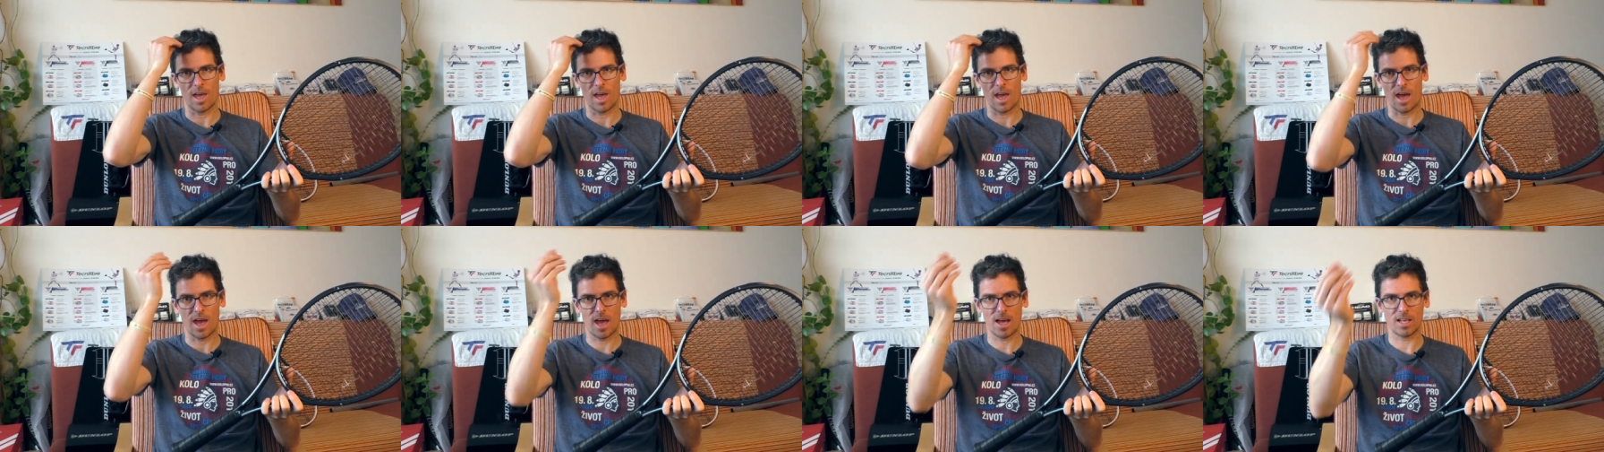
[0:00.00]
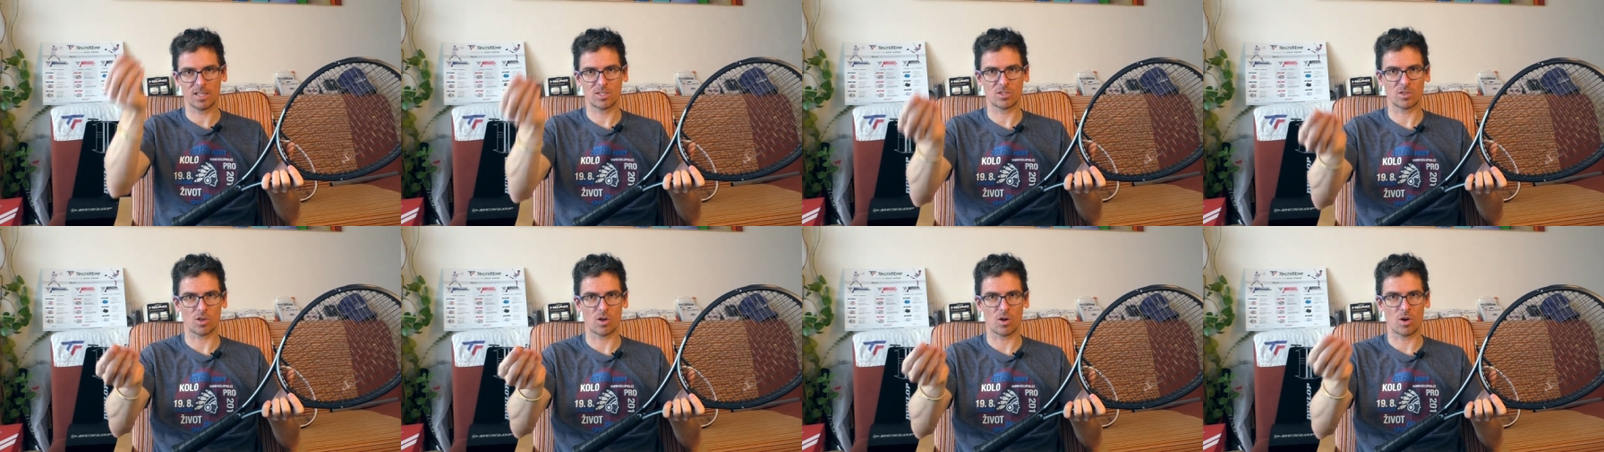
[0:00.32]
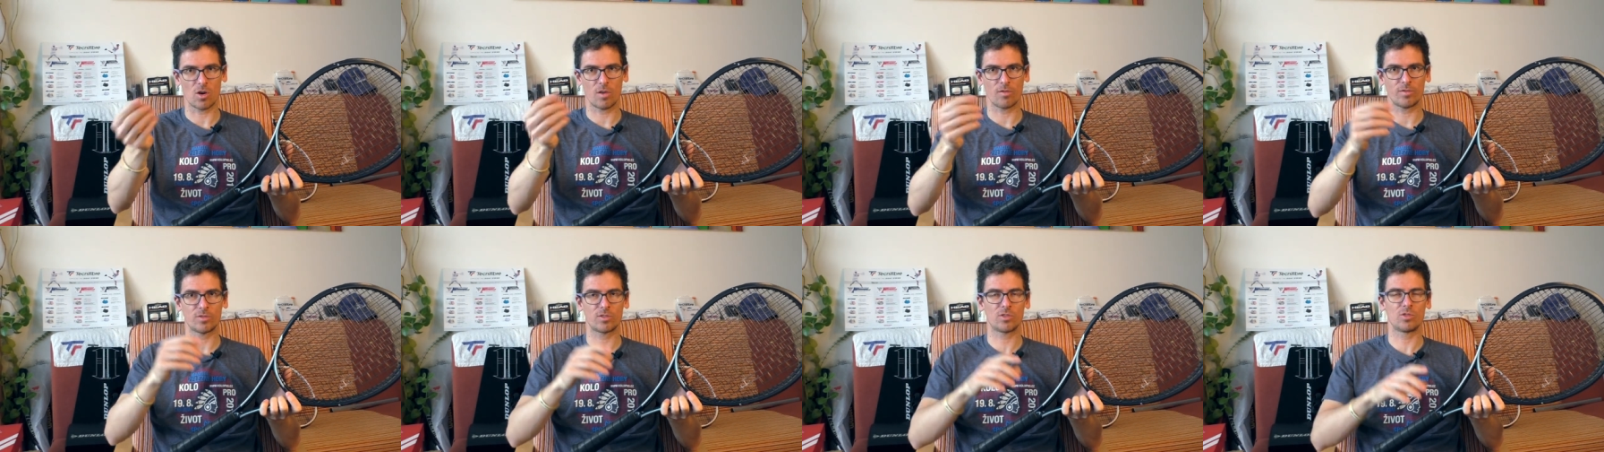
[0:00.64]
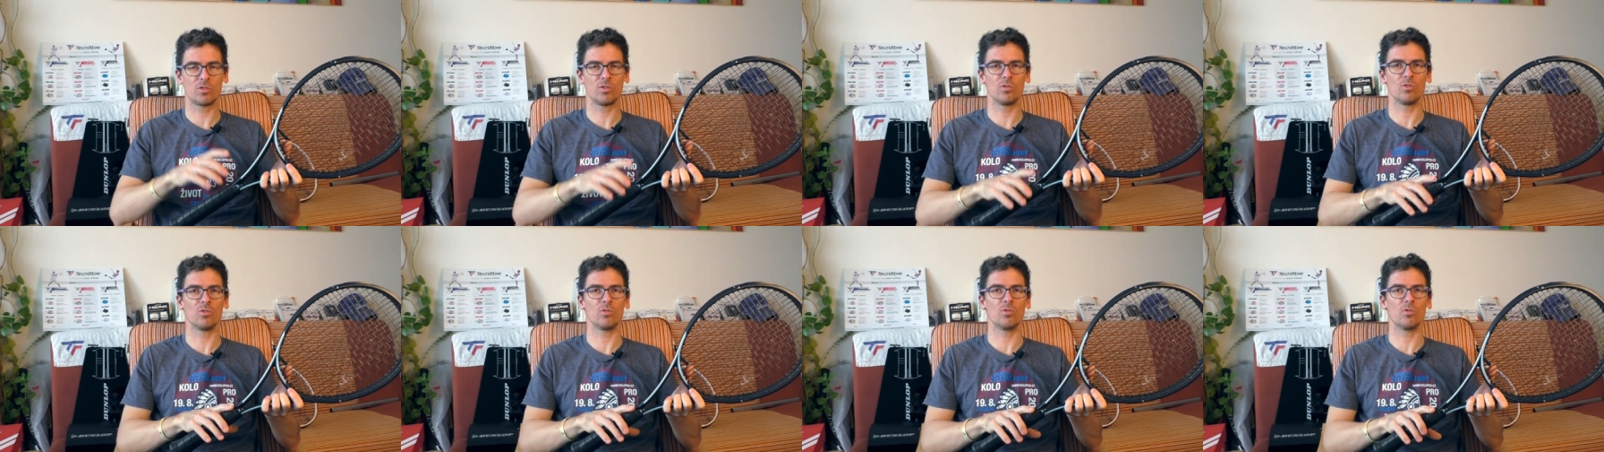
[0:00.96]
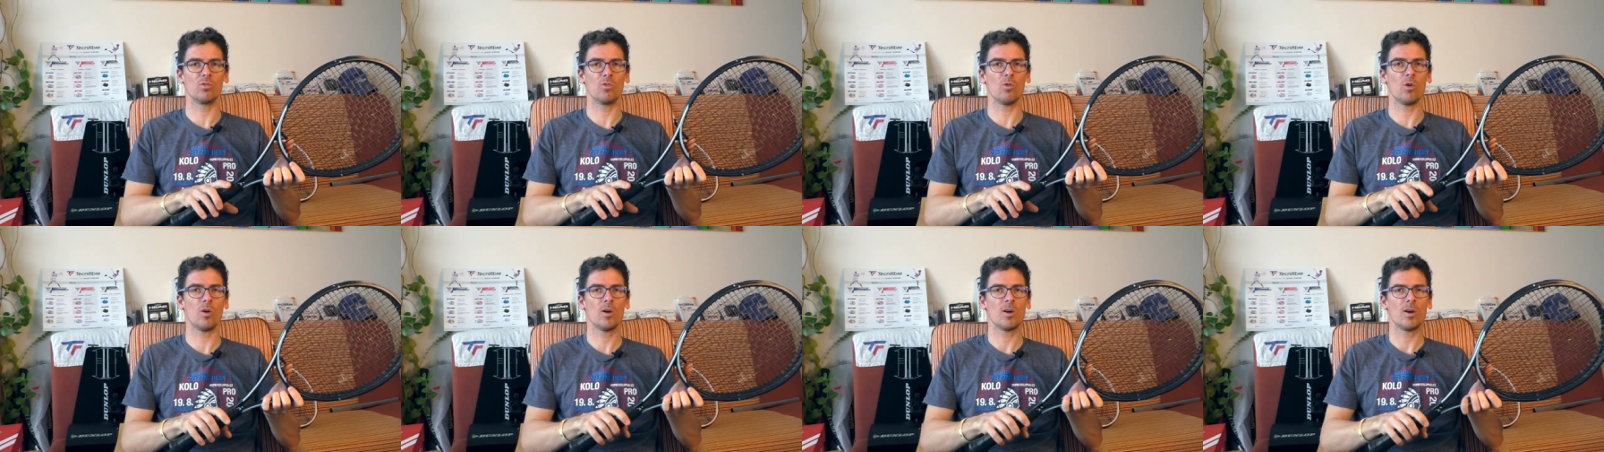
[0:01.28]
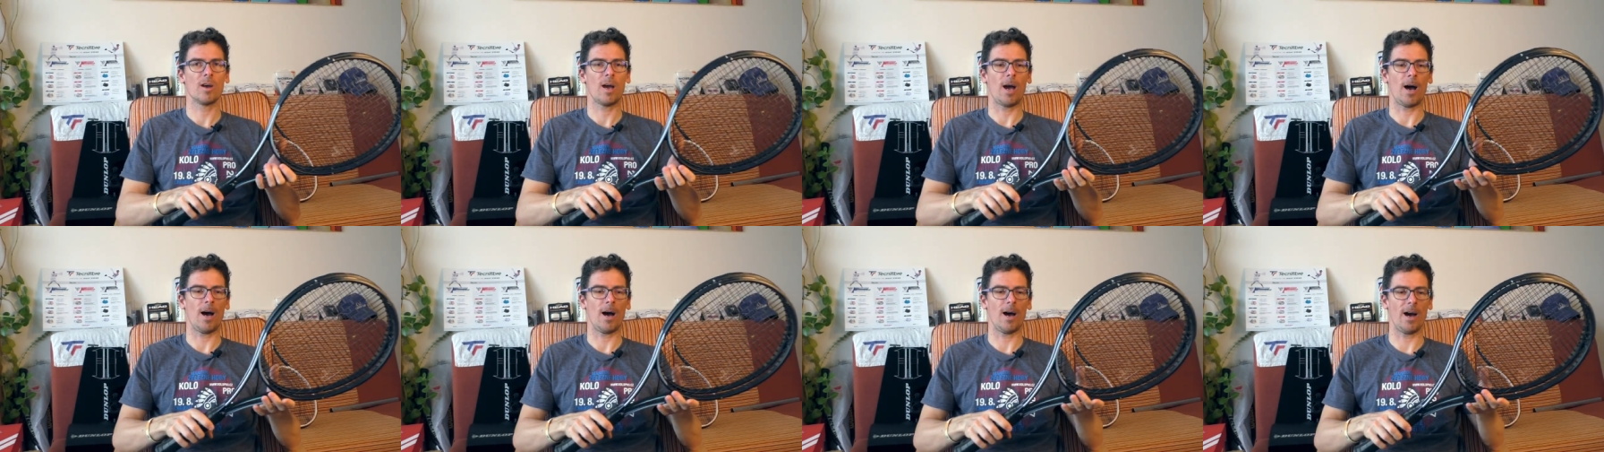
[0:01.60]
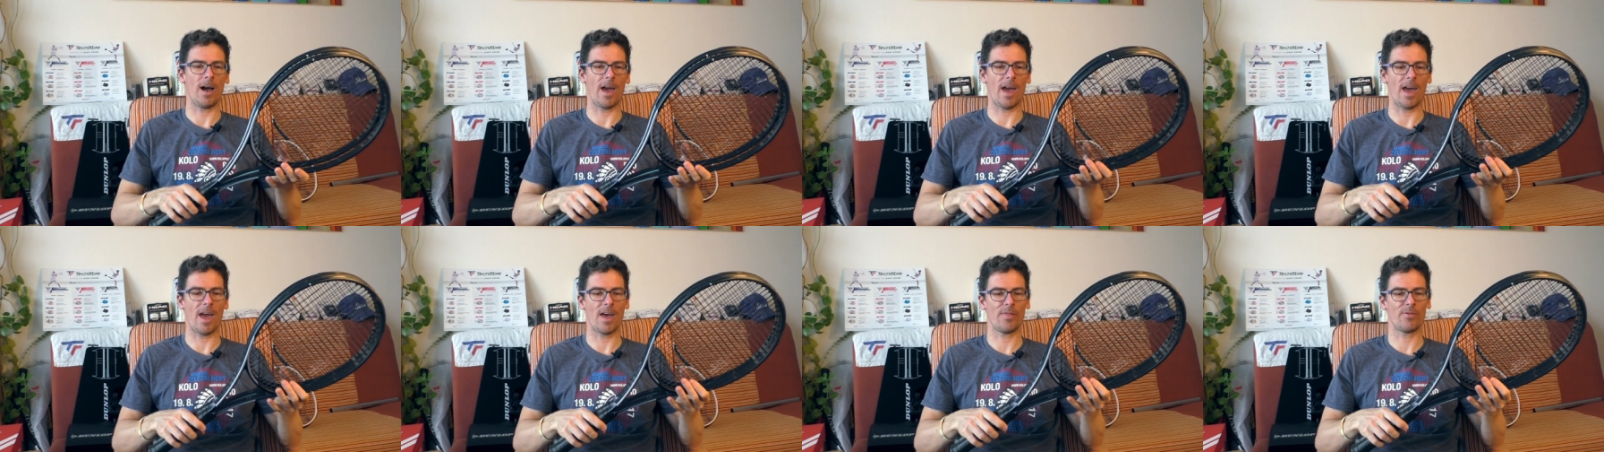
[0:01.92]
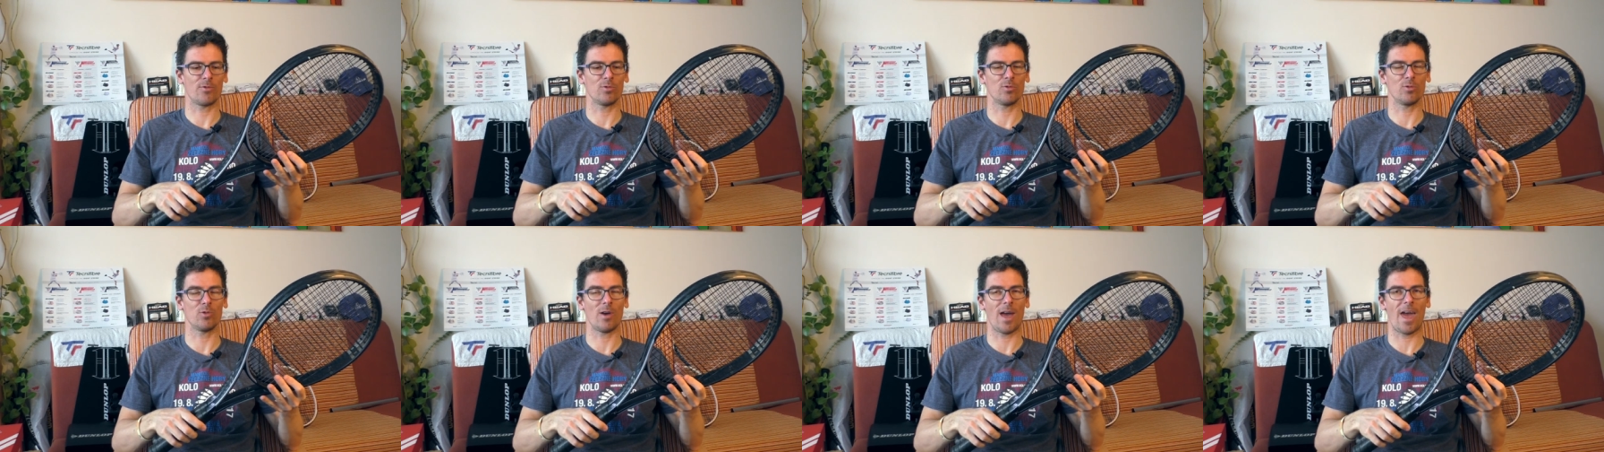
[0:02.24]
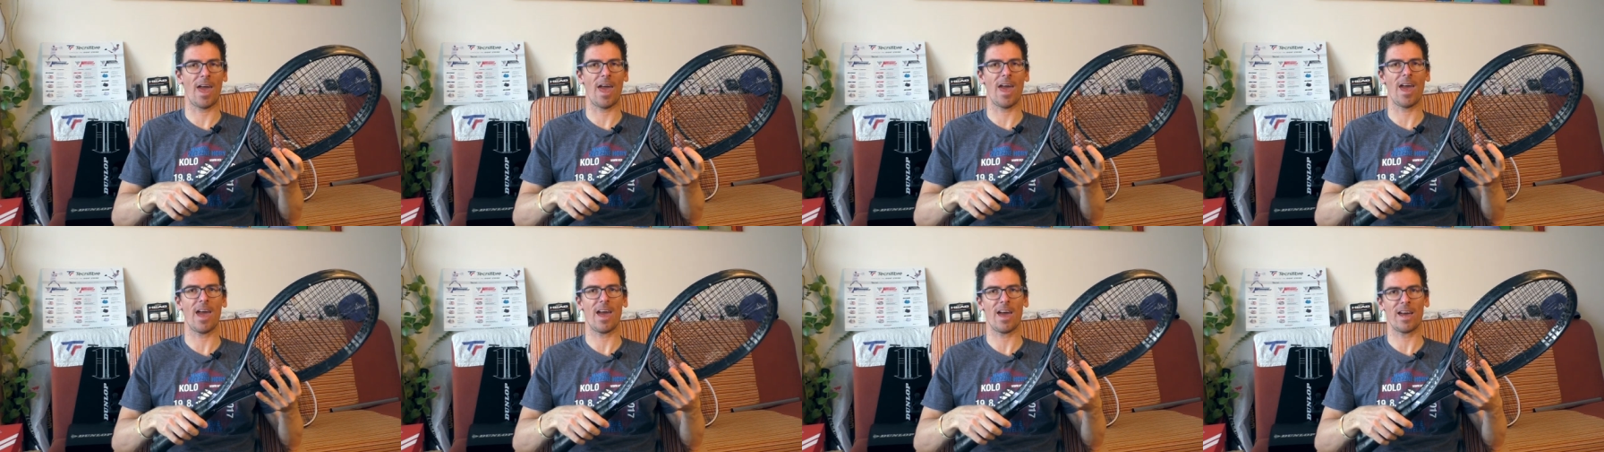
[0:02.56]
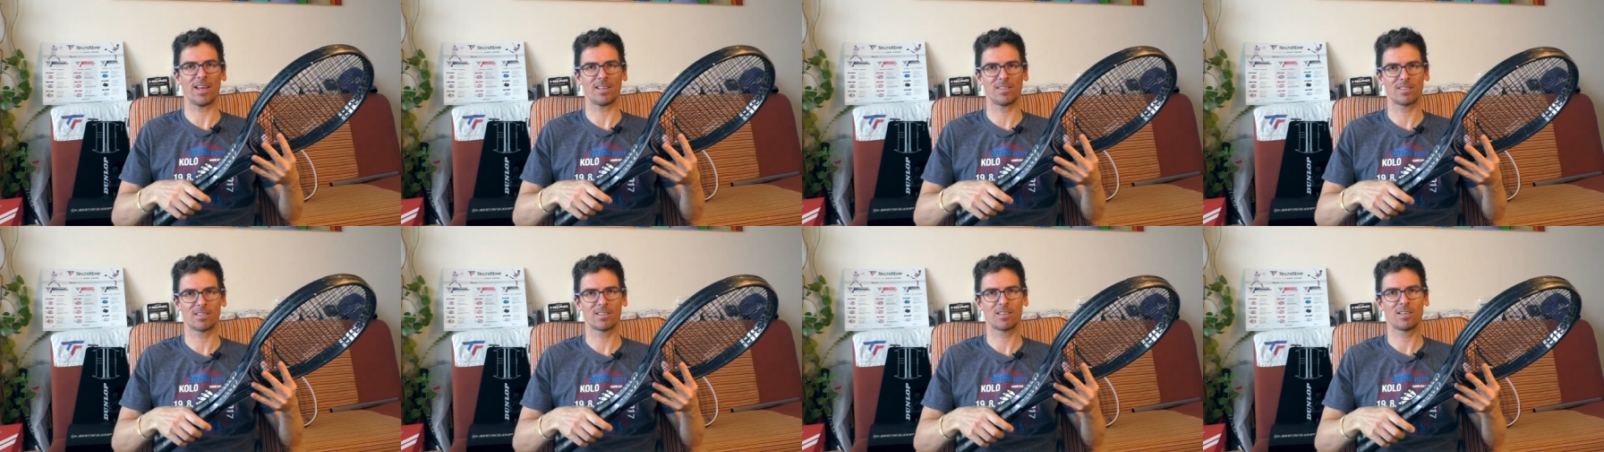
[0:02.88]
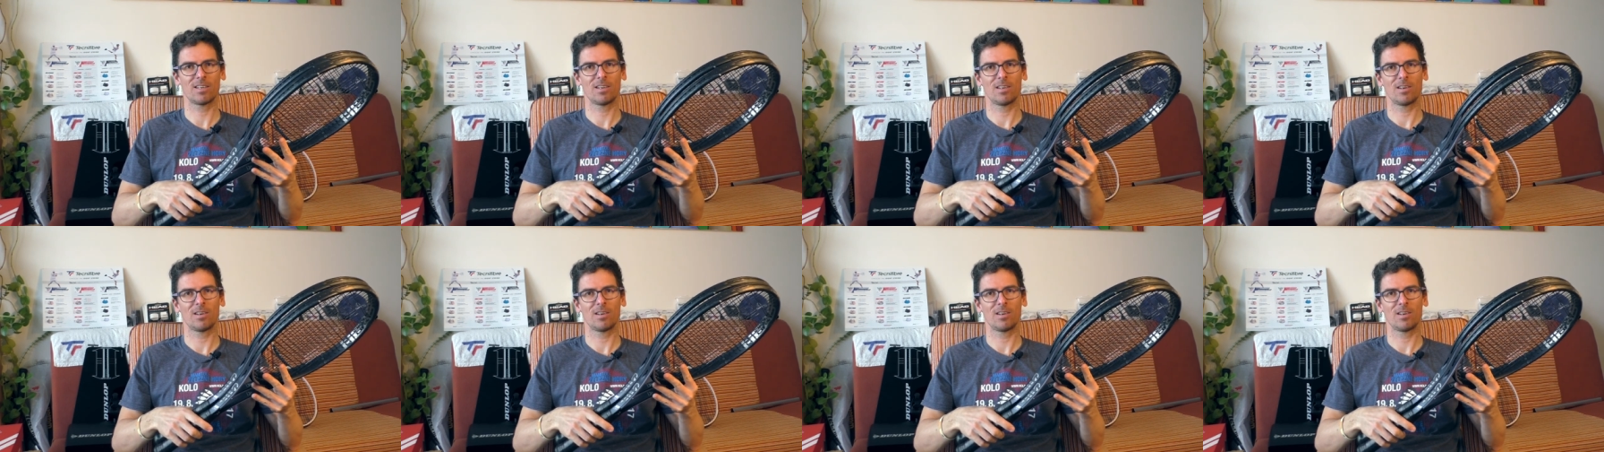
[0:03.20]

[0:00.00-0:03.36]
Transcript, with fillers: heads off to uh, to head